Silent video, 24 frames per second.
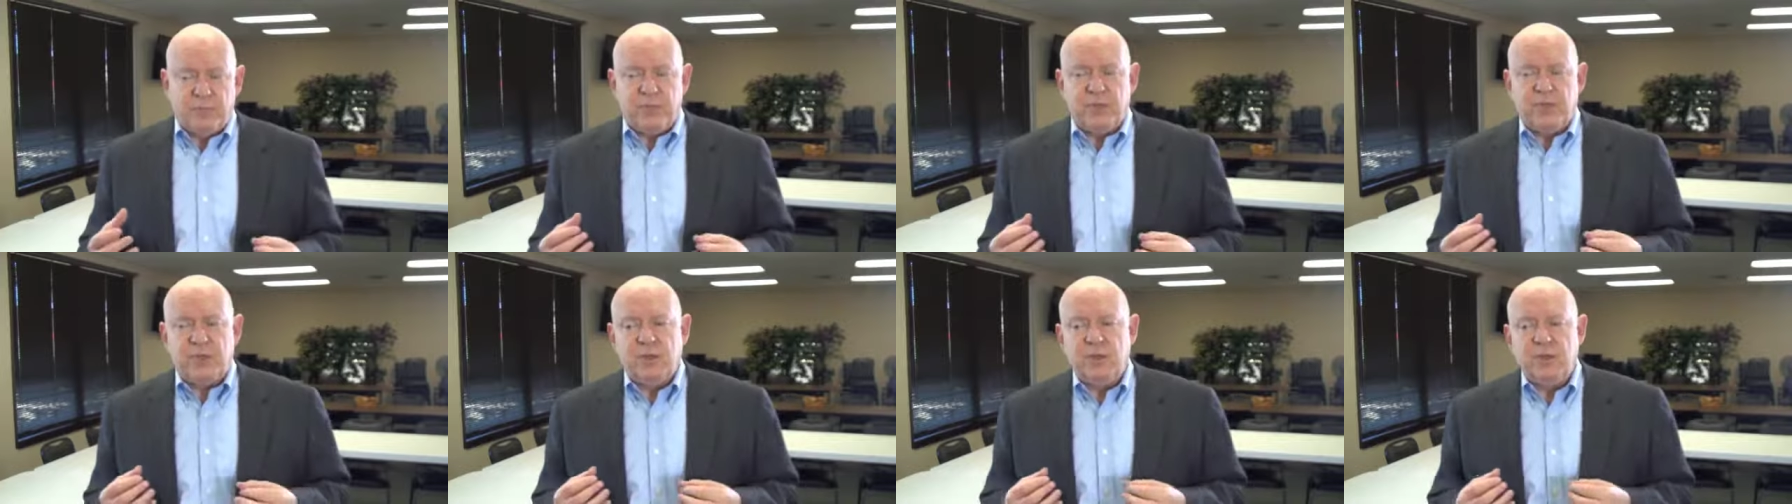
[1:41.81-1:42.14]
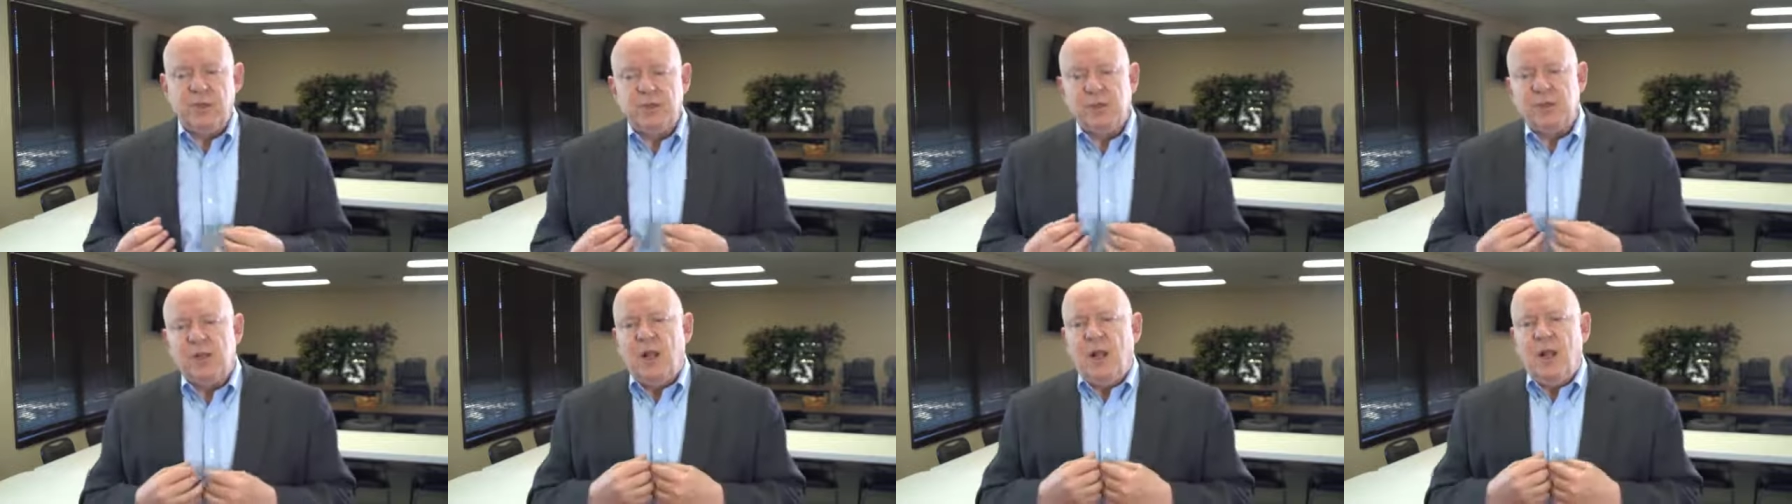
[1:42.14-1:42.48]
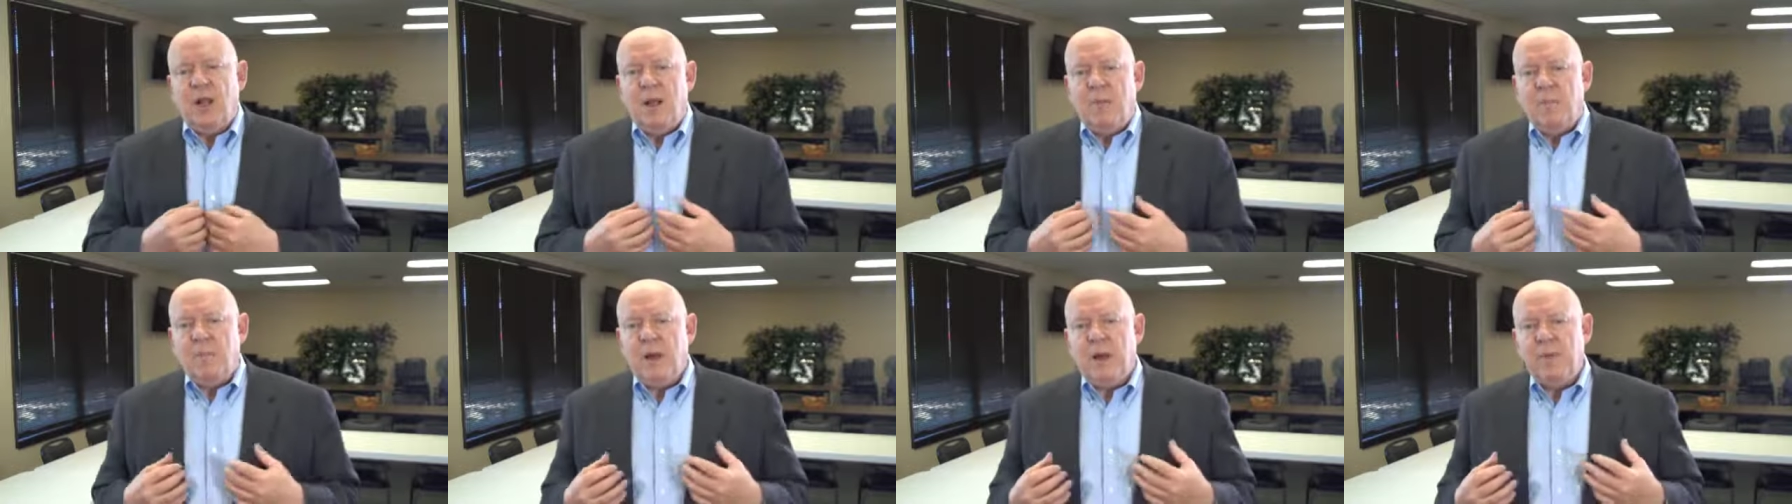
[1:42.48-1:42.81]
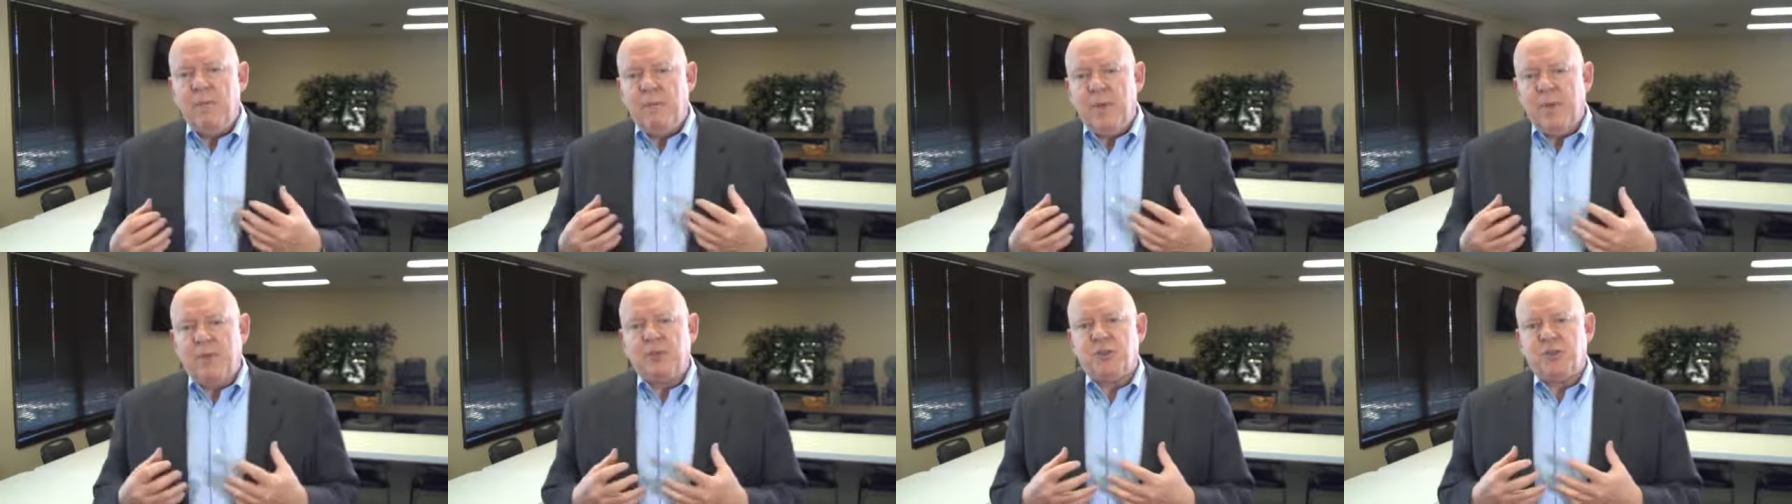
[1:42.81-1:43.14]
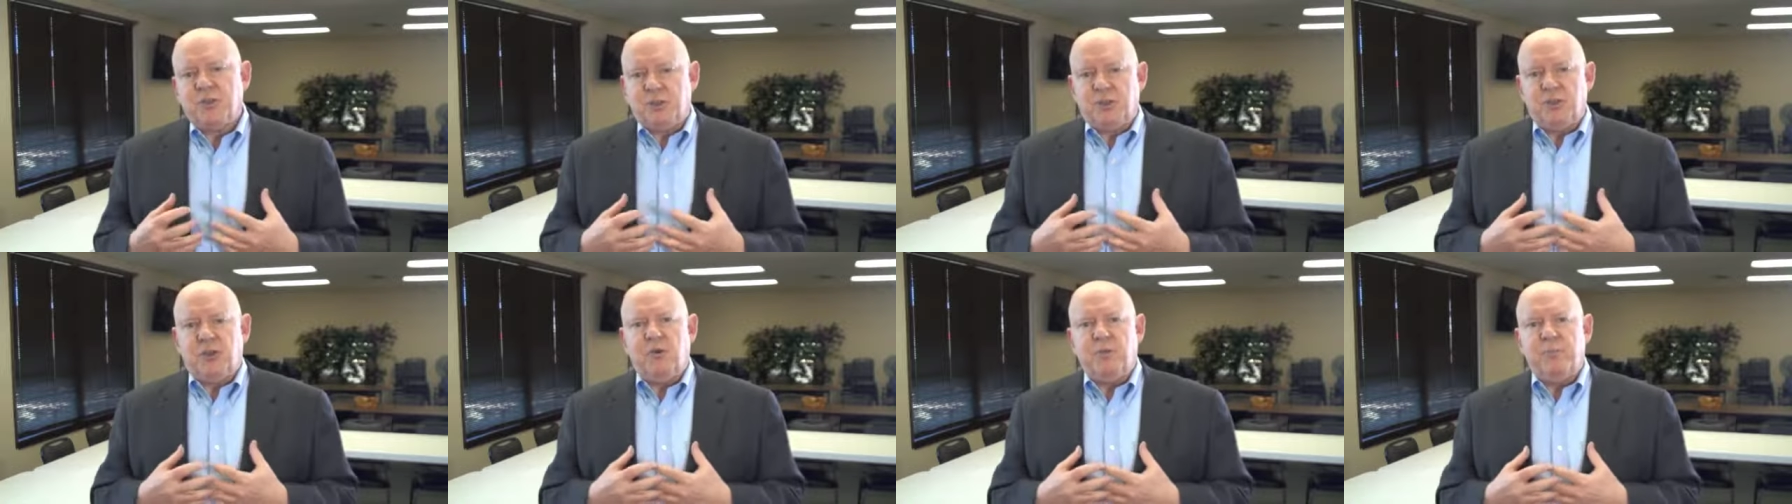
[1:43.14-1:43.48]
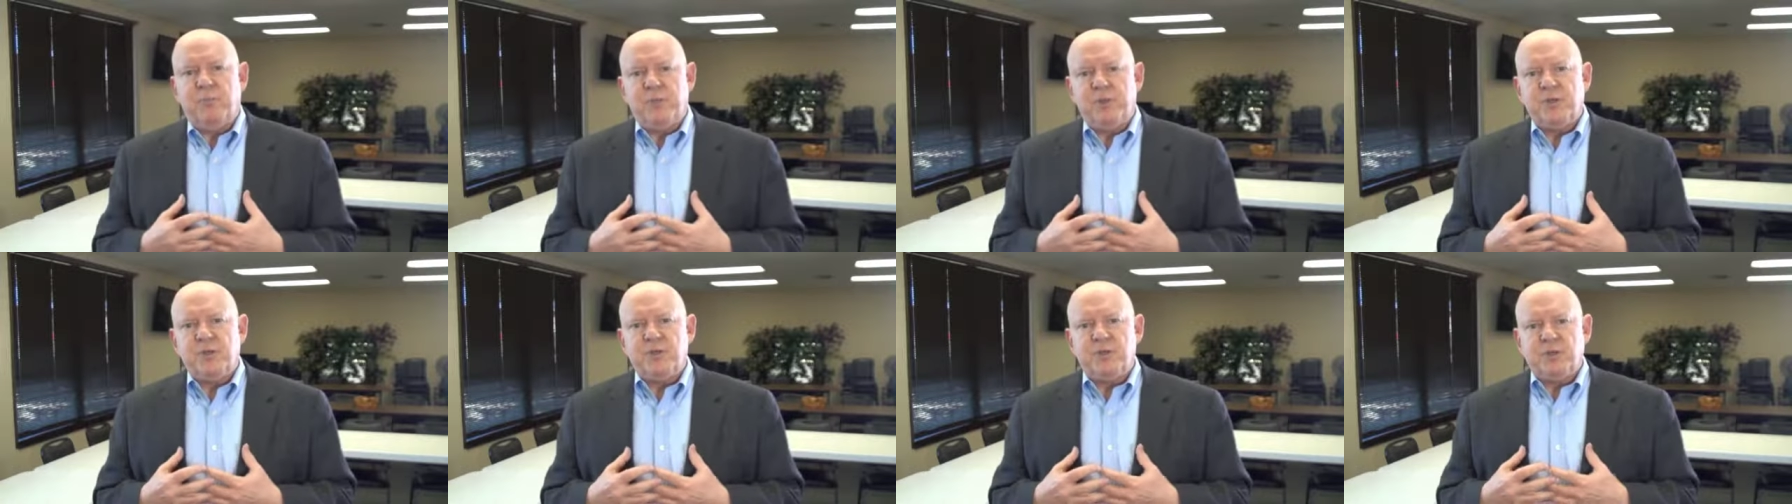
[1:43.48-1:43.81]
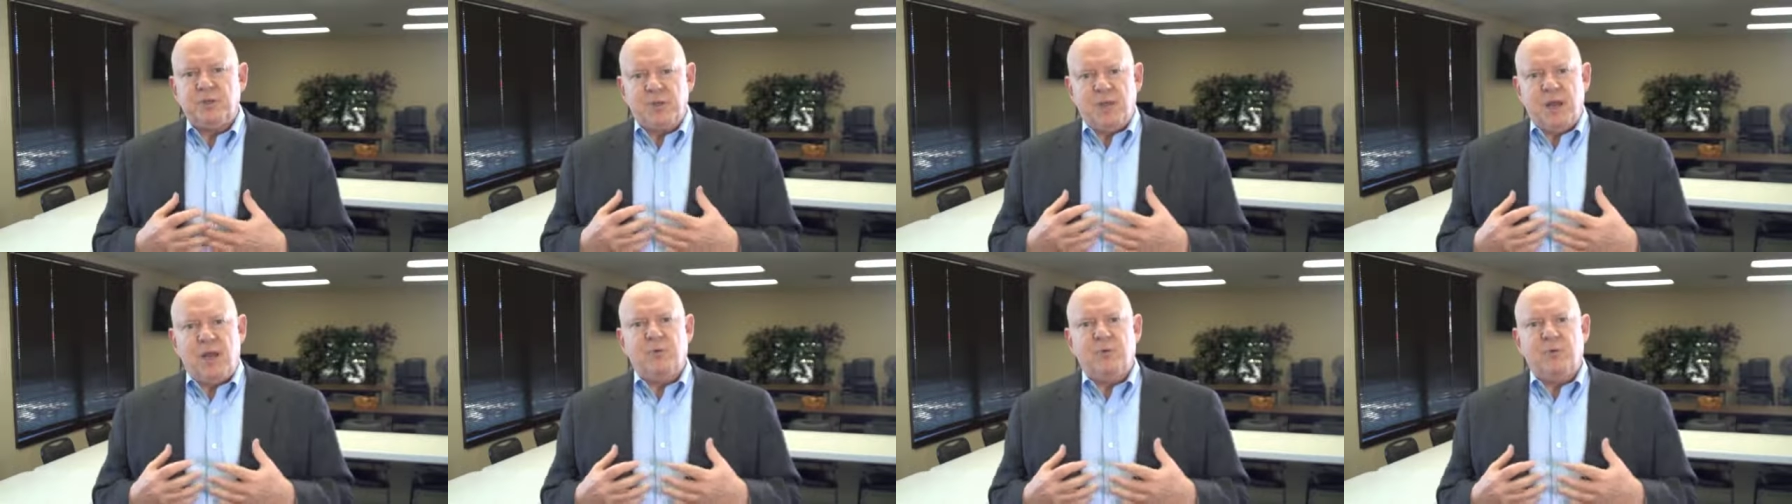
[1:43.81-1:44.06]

because my Mexico business,